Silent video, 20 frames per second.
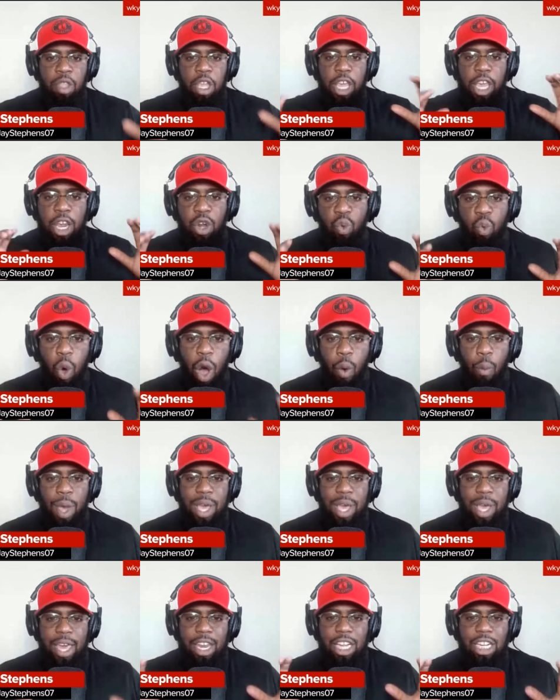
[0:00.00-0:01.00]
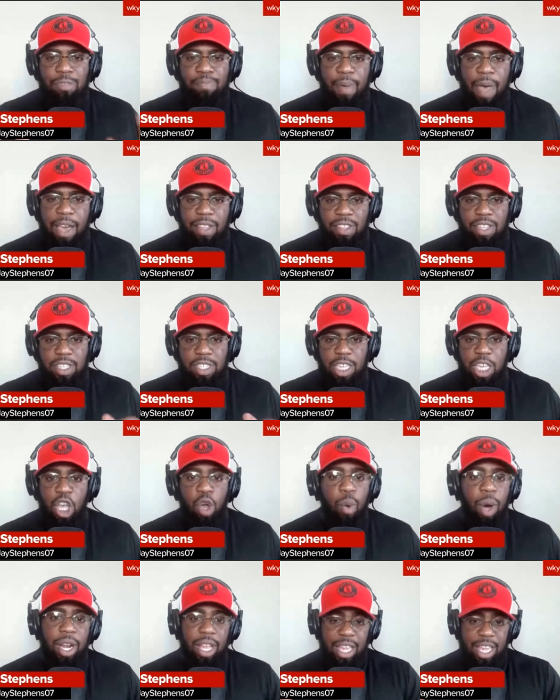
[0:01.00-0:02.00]
and what we can expect to see or
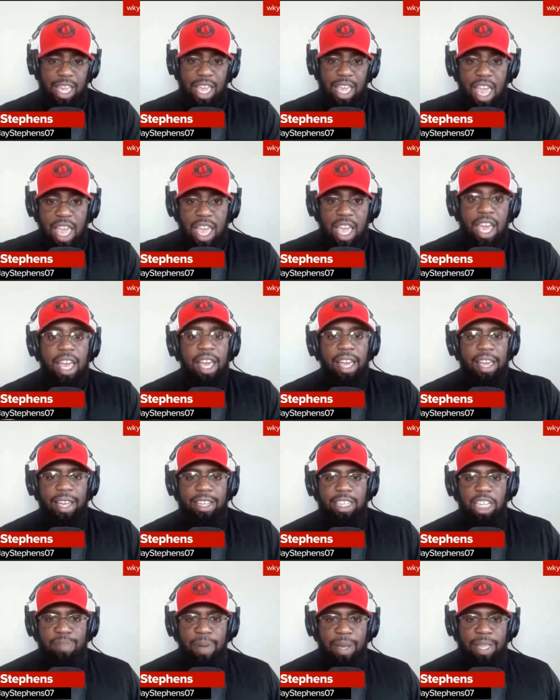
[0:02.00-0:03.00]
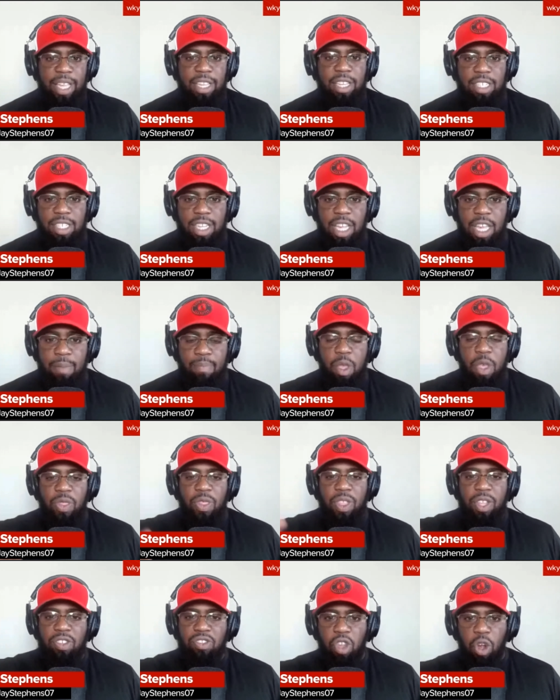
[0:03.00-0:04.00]
what he is expecting to see
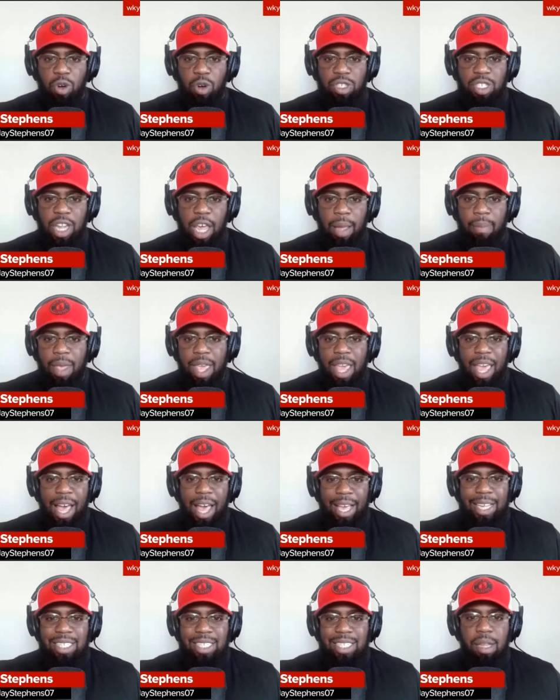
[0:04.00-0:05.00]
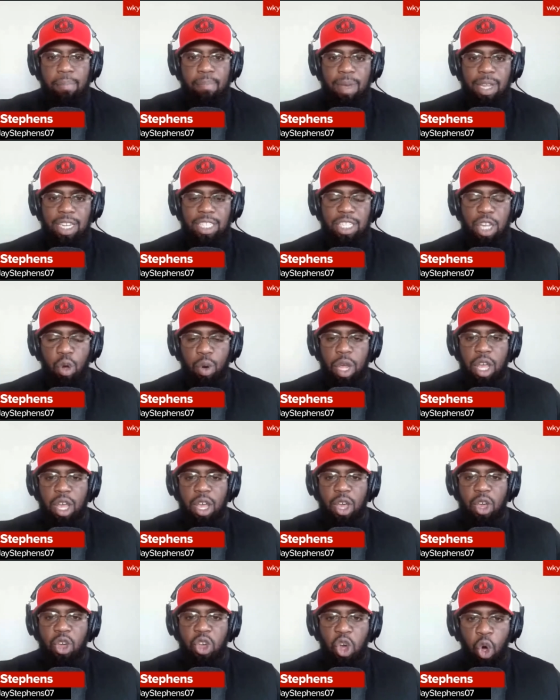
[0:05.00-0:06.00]
this Thursday against the Minnesota
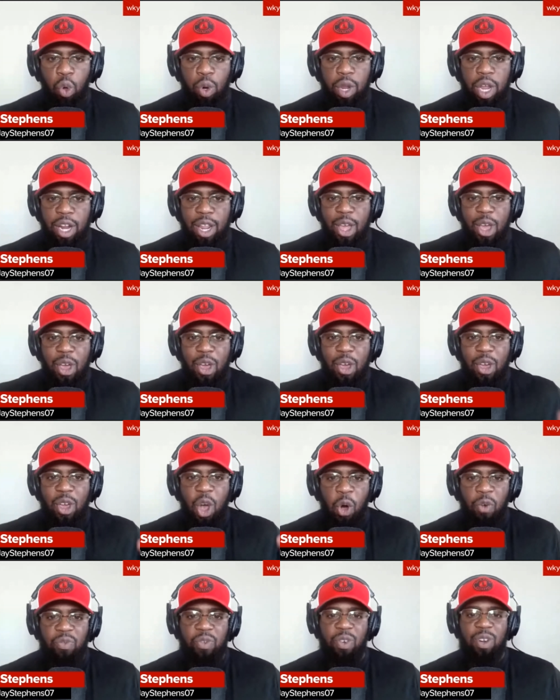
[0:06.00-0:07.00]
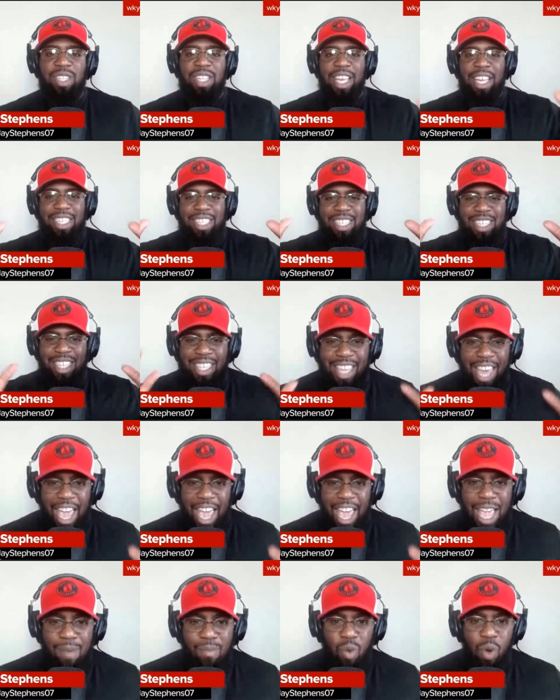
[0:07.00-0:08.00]
Golden Gophers. It's
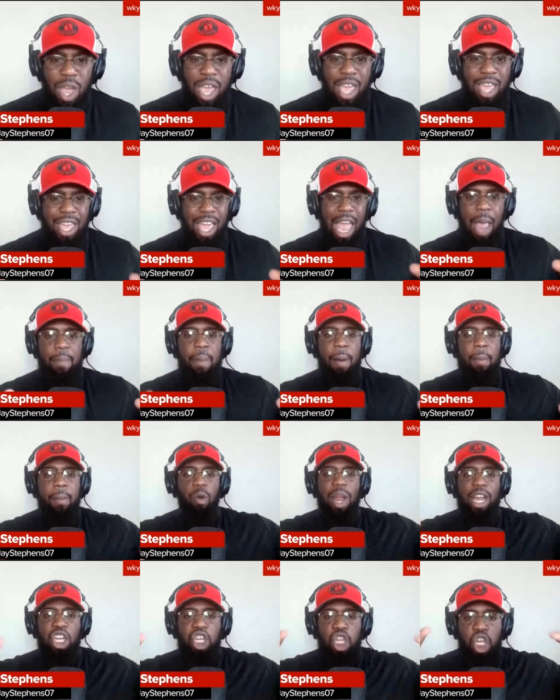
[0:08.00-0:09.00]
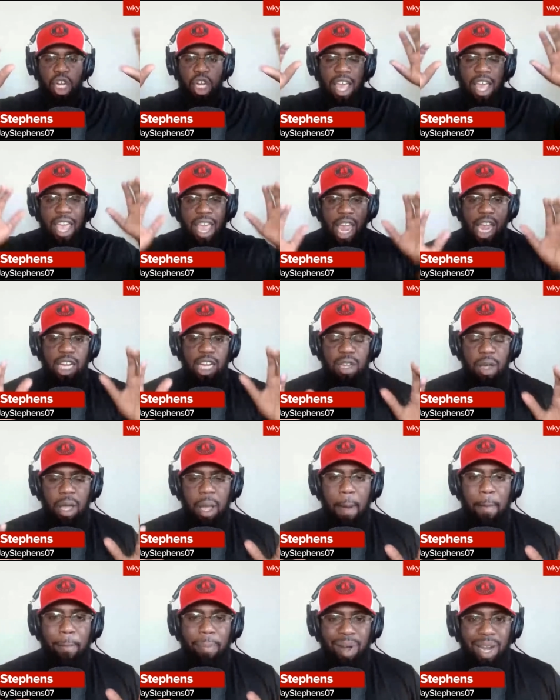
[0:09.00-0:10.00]
game week. Game preparation is
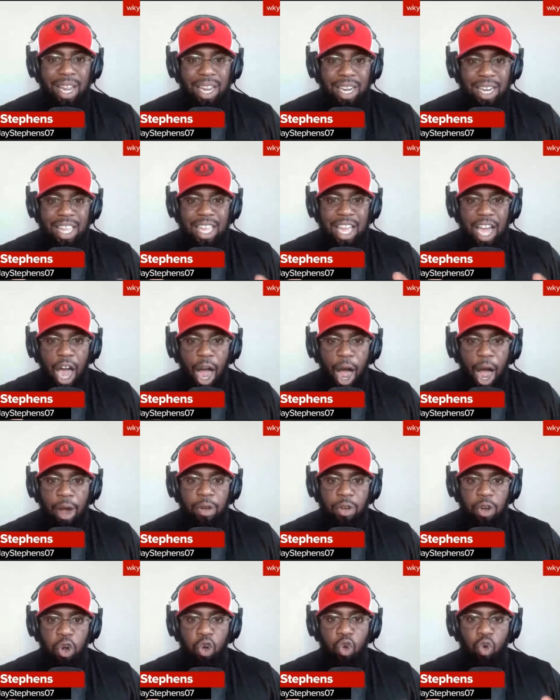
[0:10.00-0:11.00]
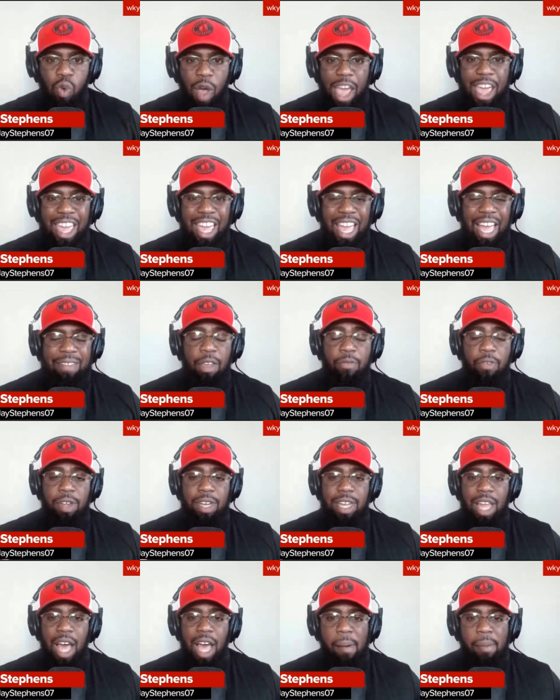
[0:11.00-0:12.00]
completely underway. Have a
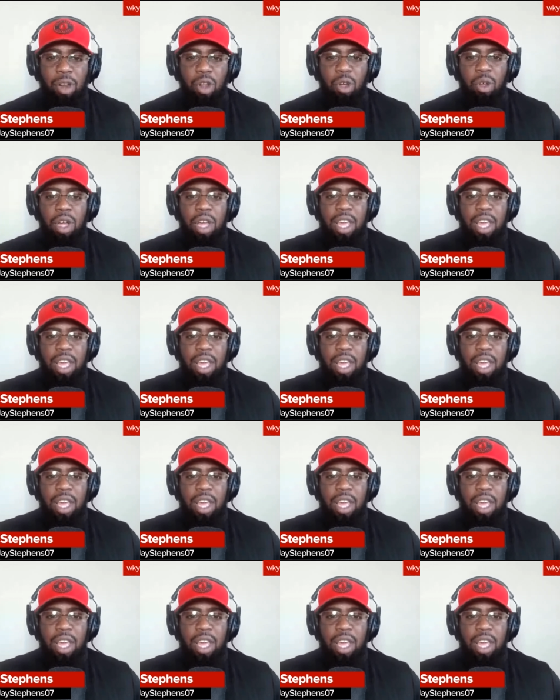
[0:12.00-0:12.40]
phenomenal